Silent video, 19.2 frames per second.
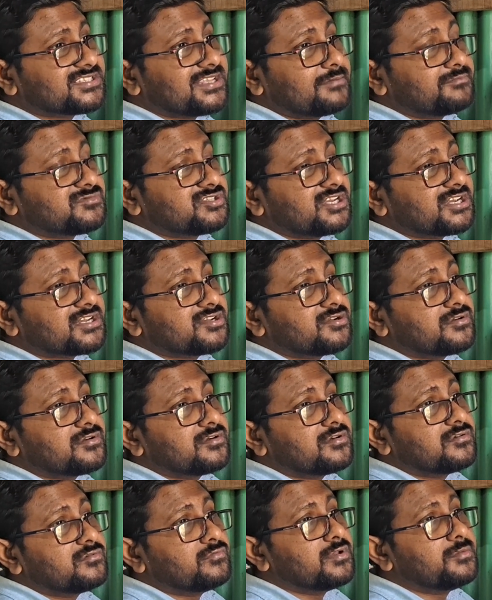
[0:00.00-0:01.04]
subject
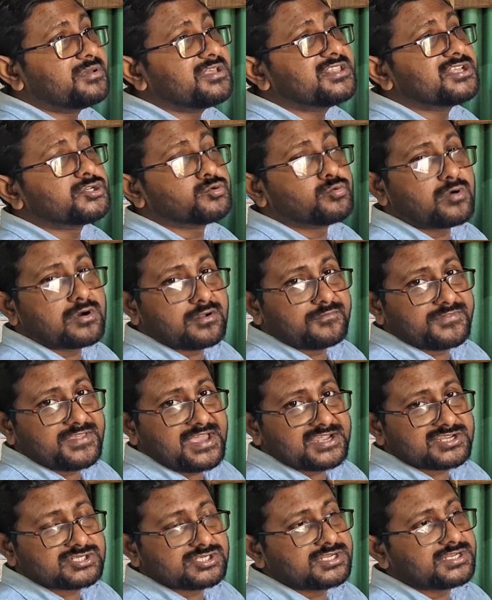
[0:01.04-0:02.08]
will be the doer of the
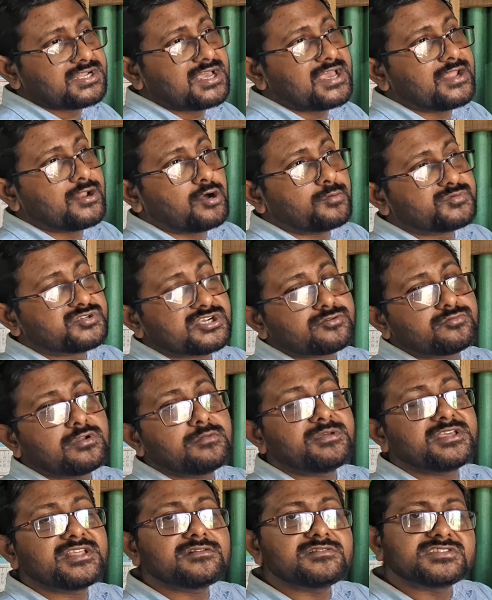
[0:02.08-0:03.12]
action and object will
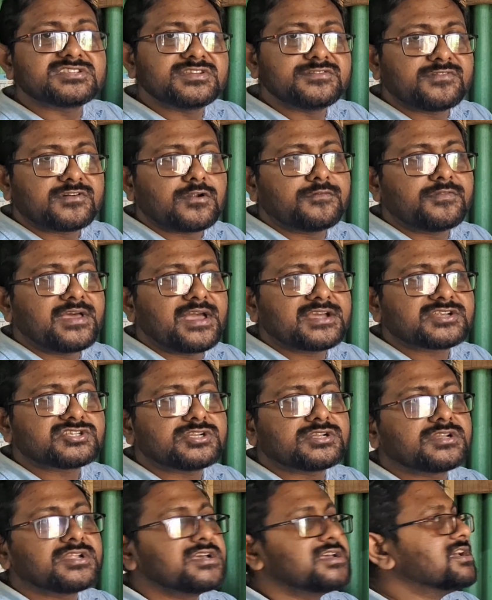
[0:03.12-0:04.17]
be the receiver of the
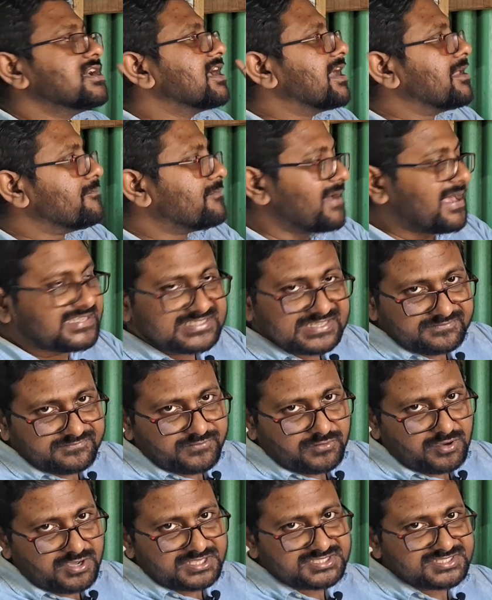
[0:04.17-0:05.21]
action. In passive
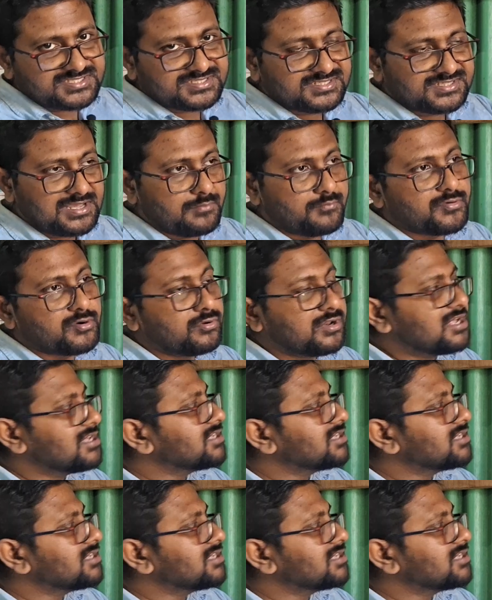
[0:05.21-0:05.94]
voice, thumb rule